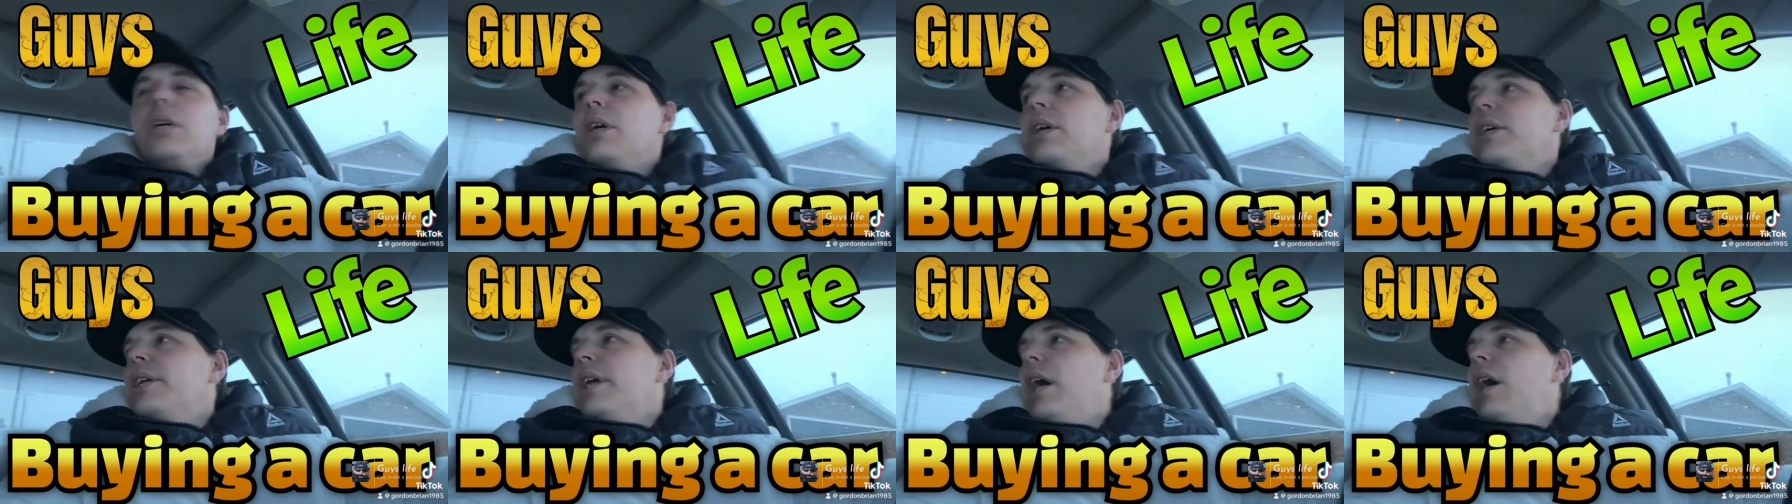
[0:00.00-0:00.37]

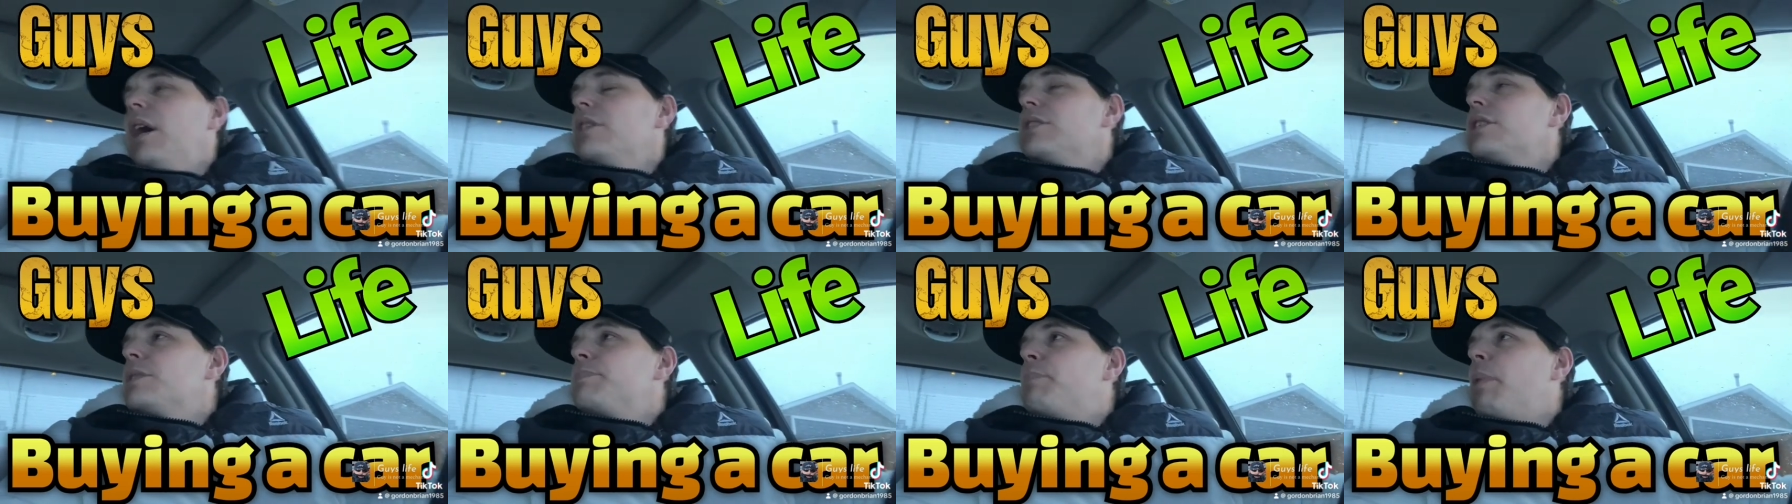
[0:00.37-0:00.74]
Y'all
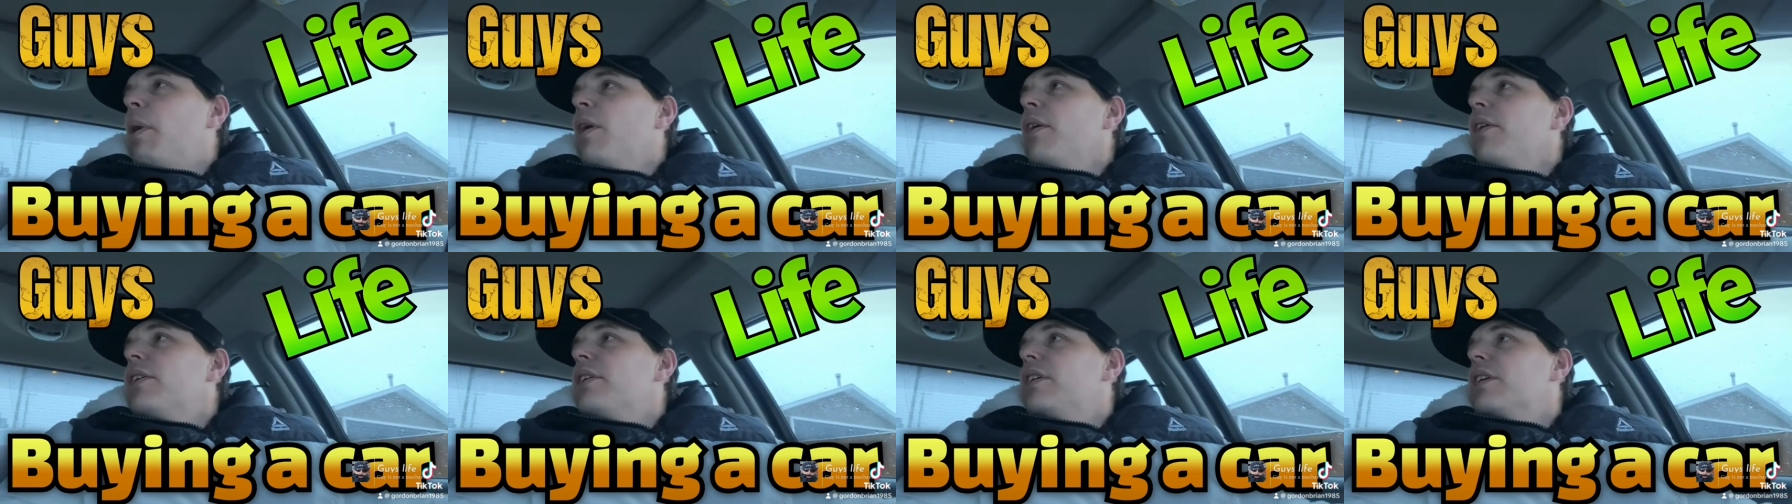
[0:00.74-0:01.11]
just
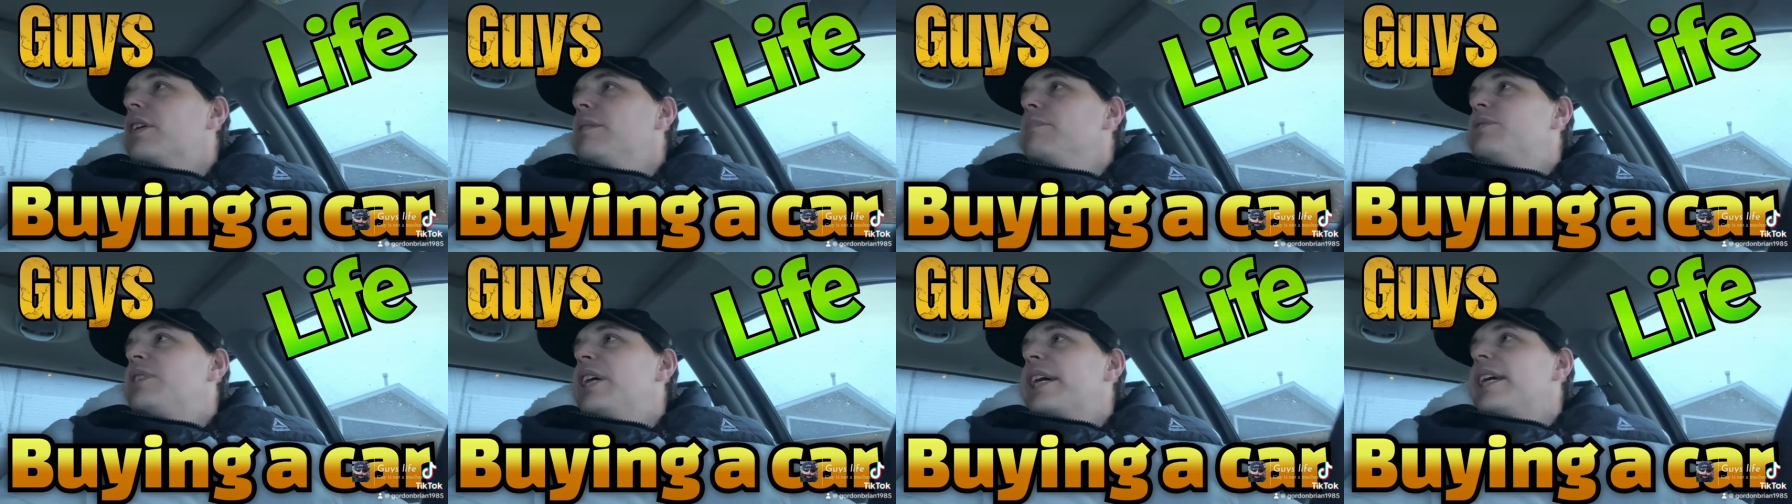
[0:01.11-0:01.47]
park and I'll
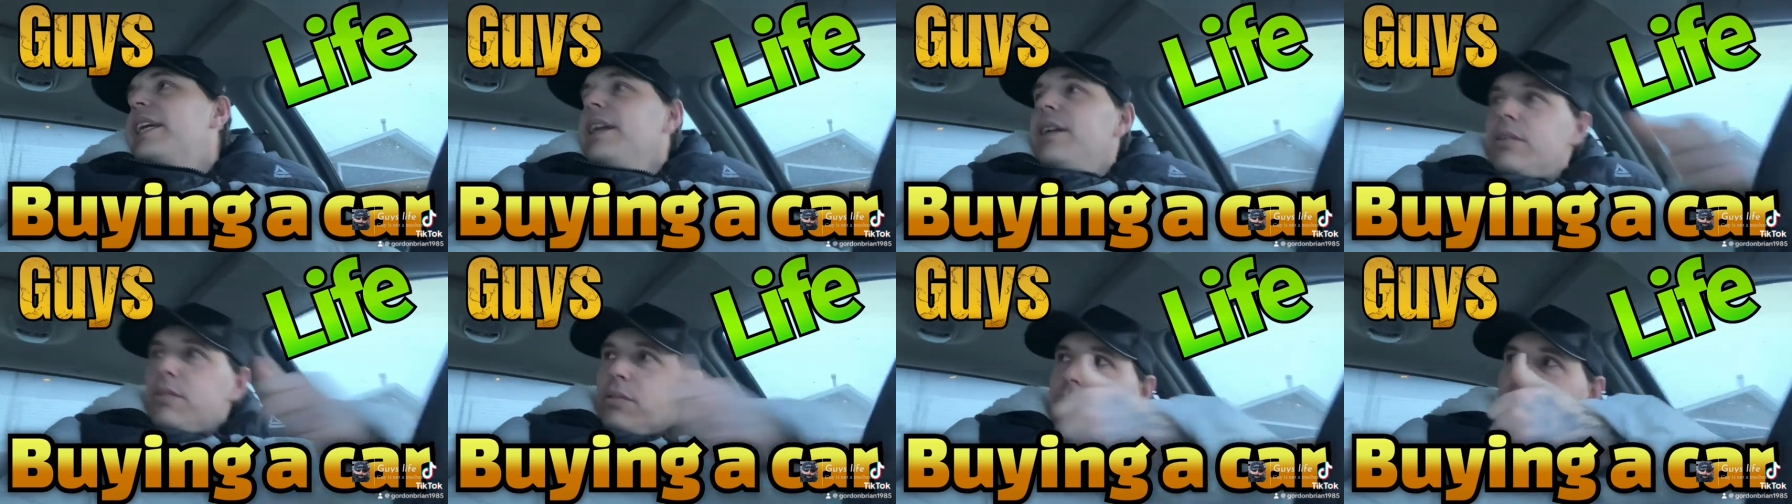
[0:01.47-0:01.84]
come check it
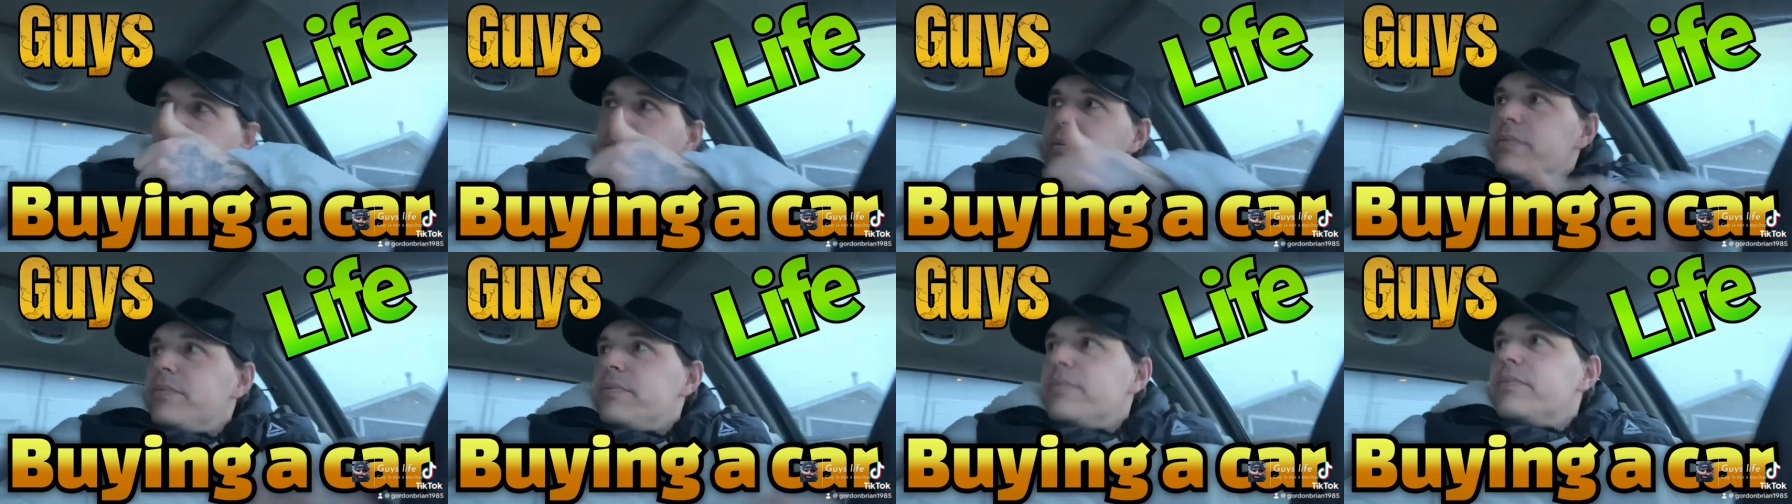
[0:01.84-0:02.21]
out.
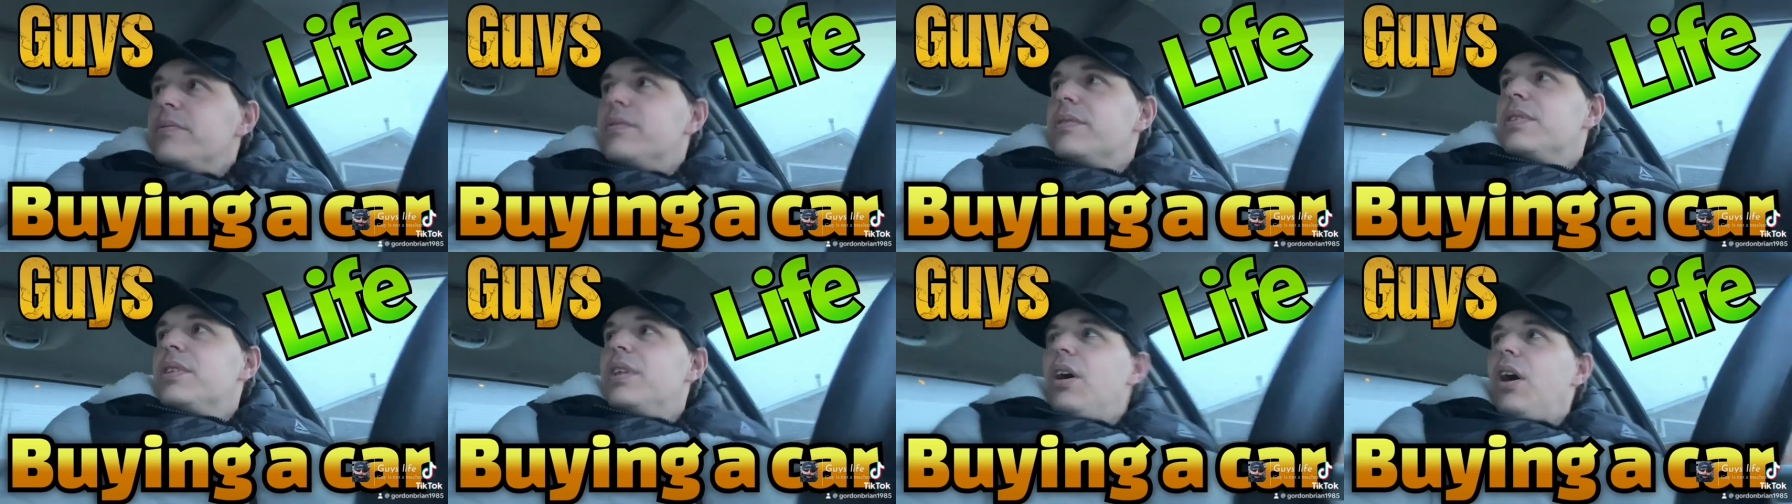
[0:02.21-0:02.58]

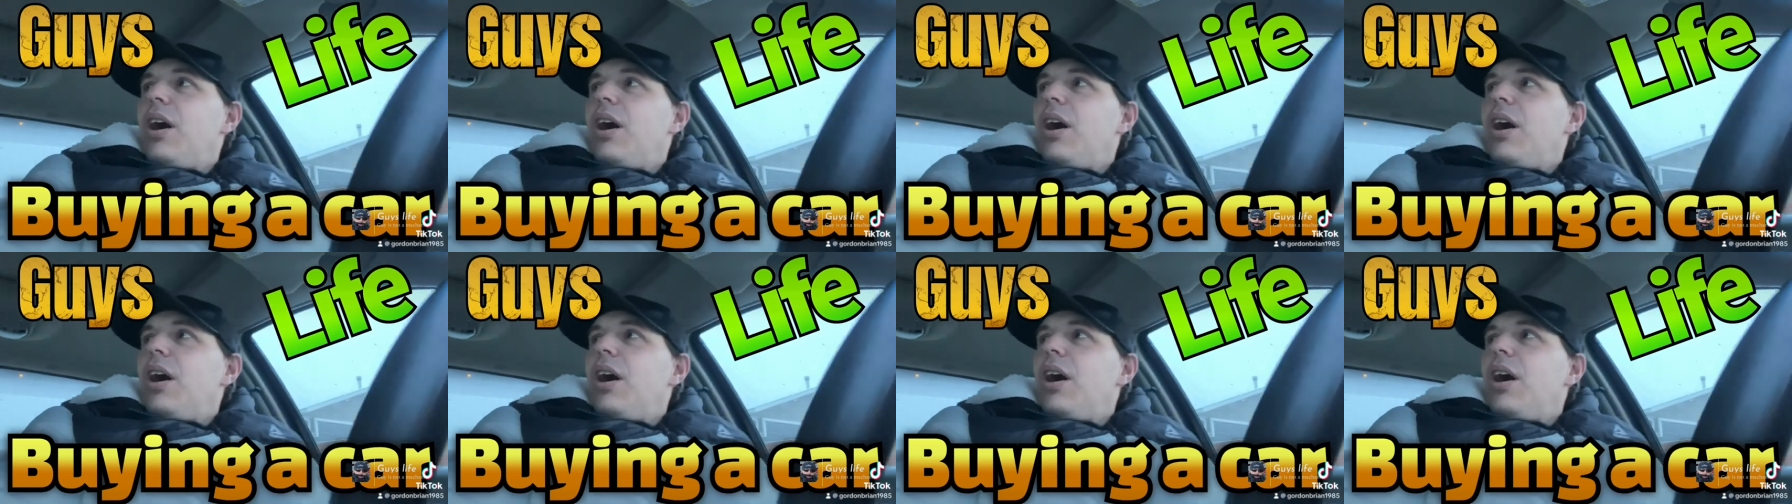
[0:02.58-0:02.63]
Okay.